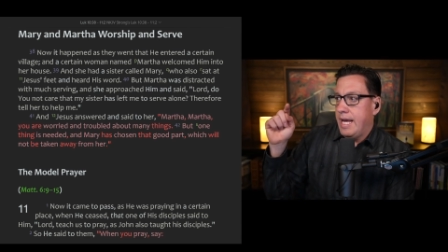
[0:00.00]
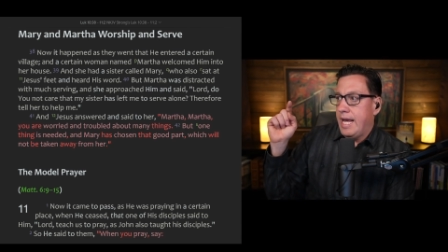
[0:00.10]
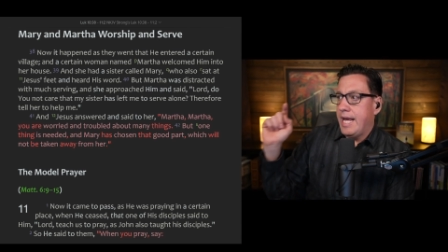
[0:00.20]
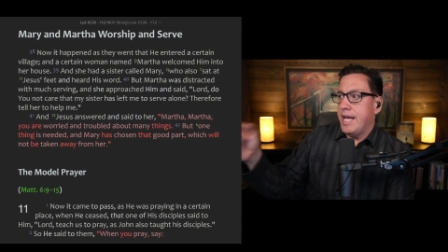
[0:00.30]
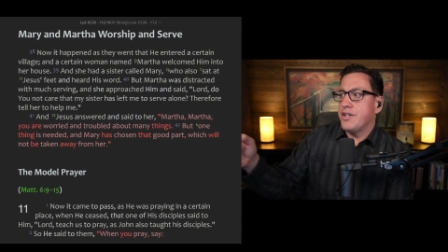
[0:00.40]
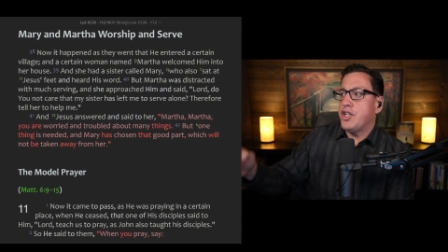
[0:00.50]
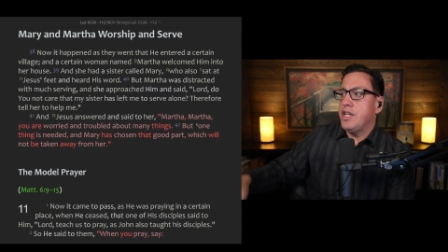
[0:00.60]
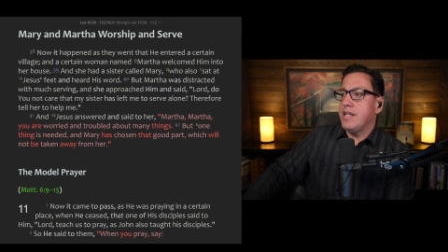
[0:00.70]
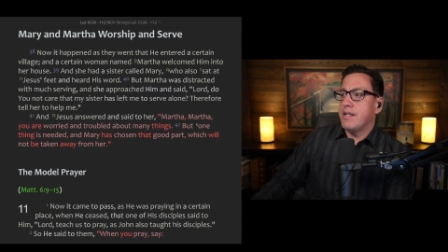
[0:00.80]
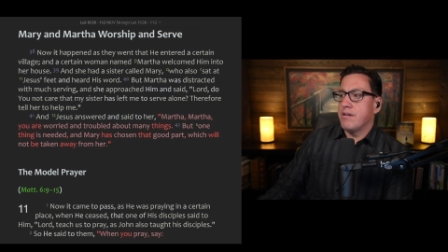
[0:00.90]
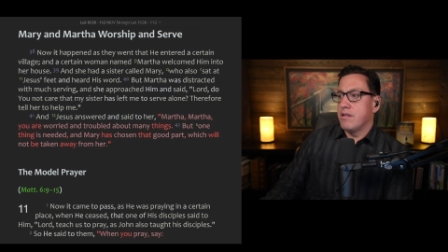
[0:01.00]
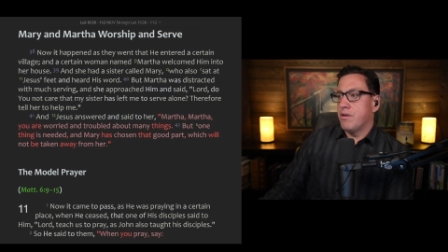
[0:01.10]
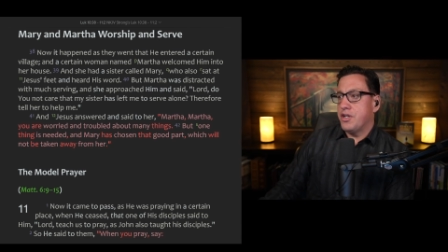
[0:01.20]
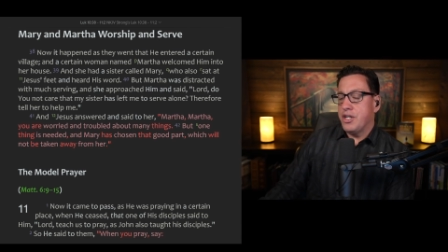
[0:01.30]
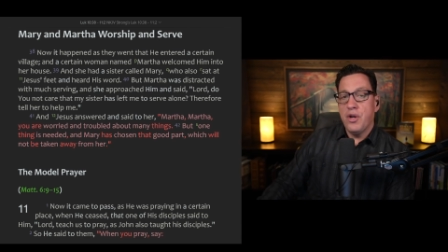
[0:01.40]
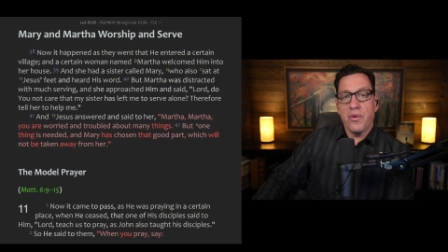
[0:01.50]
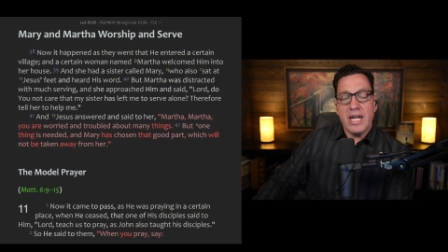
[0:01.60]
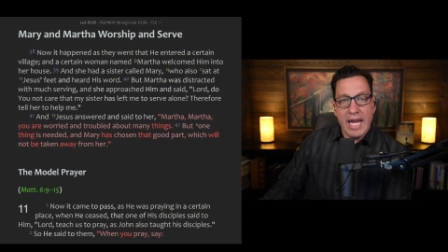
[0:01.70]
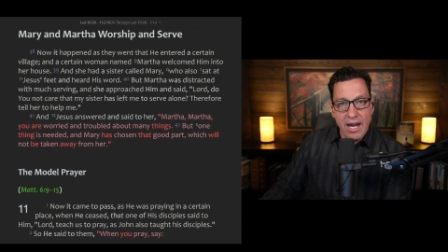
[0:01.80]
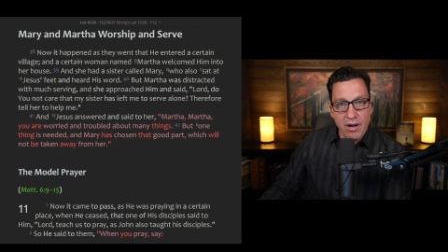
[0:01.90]
And she, Lord, you don't
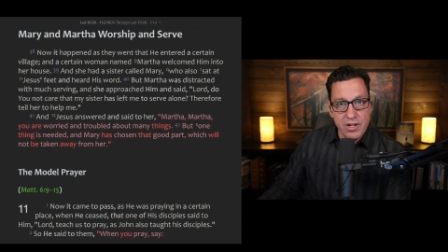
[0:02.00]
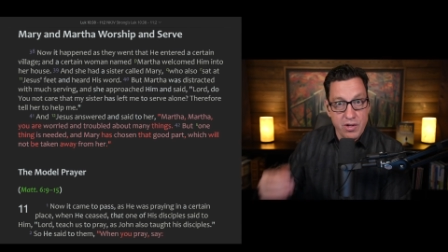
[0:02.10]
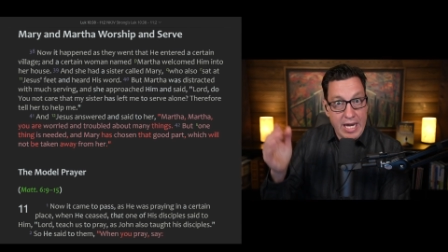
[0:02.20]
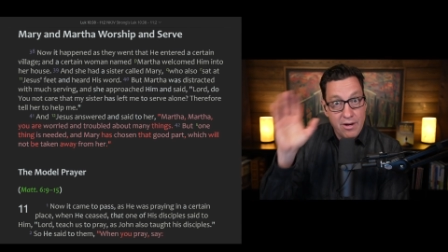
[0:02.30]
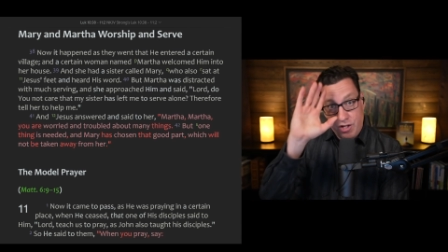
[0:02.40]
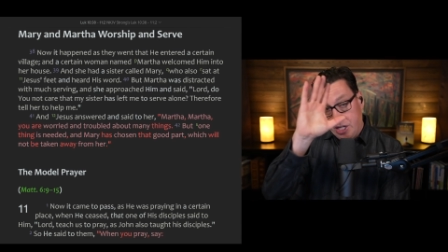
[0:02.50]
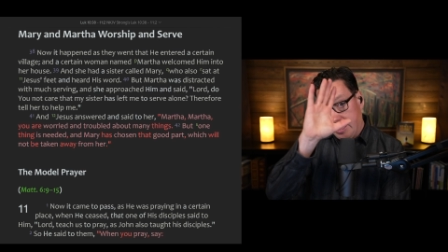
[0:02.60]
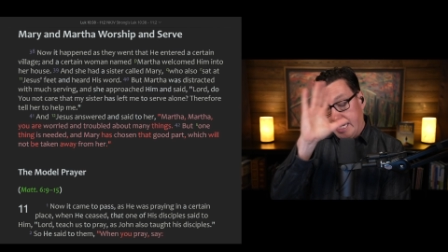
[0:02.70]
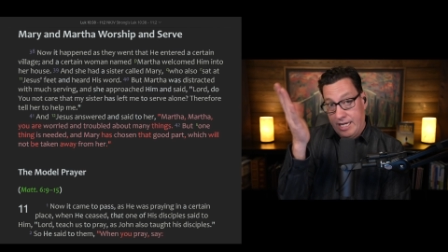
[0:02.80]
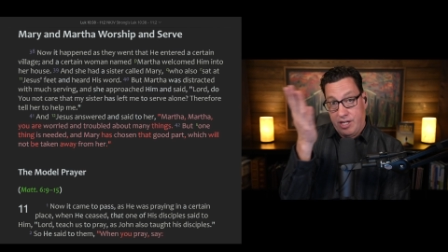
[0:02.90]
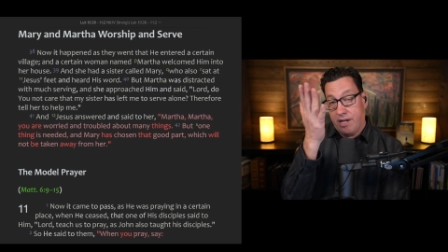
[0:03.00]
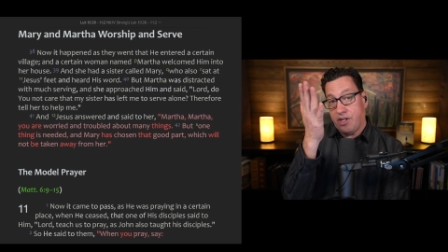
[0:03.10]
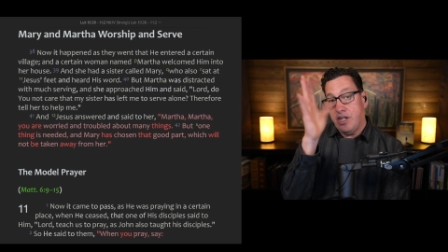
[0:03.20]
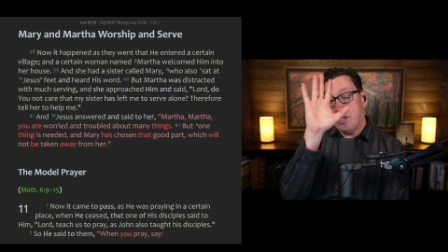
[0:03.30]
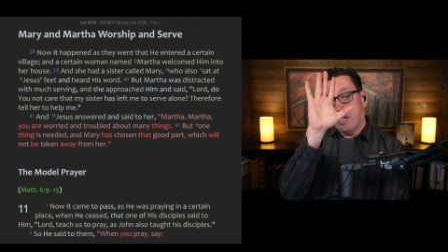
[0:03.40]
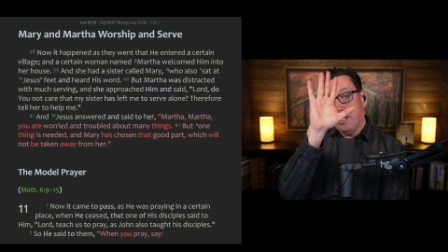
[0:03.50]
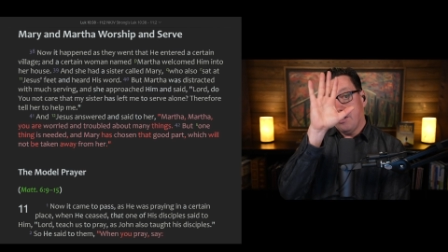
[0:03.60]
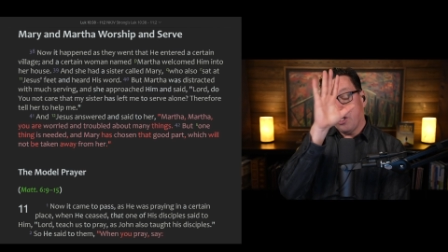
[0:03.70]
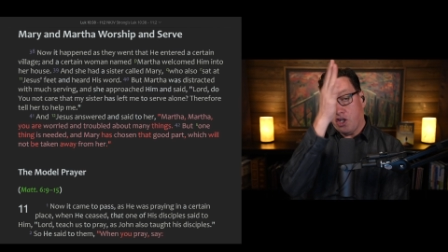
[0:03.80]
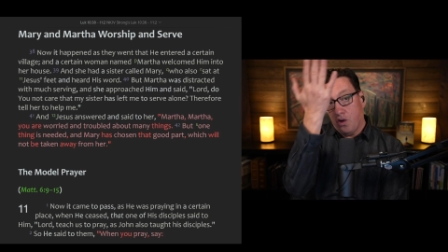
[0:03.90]
care. So now she can't, now she's
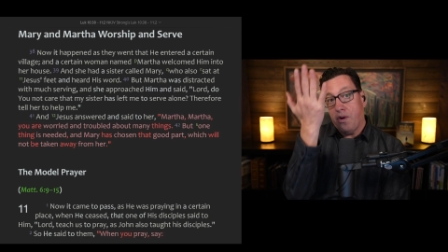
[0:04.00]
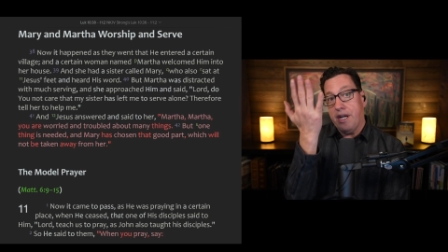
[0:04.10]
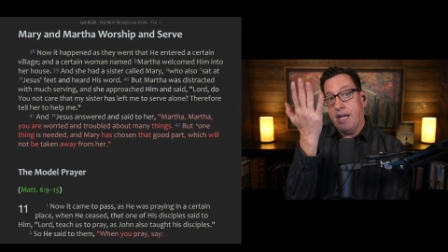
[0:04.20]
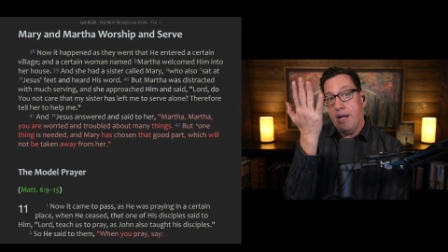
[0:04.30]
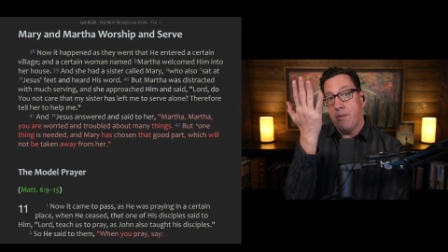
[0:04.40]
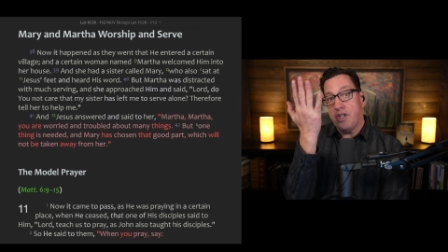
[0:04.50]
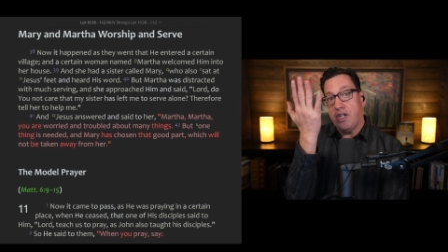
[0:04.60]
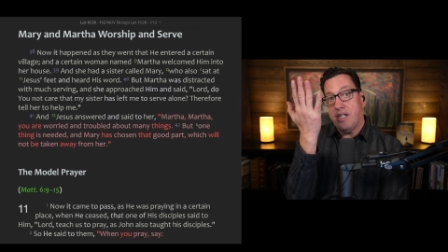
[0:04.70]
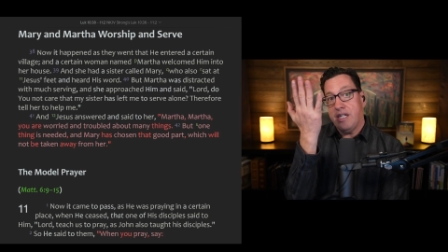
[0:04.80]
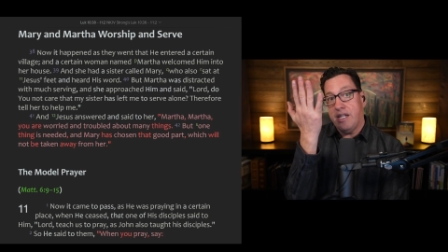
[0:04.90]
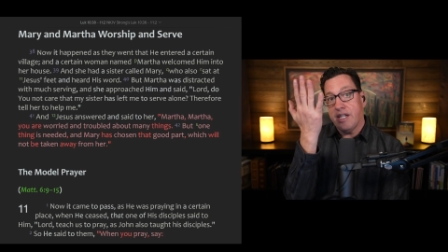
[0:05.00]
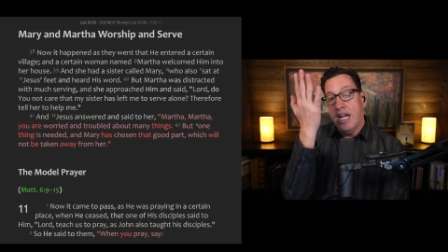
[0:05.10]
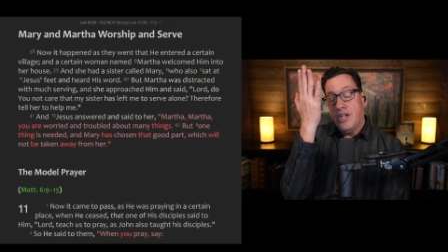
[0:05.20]
distorted in what she sees.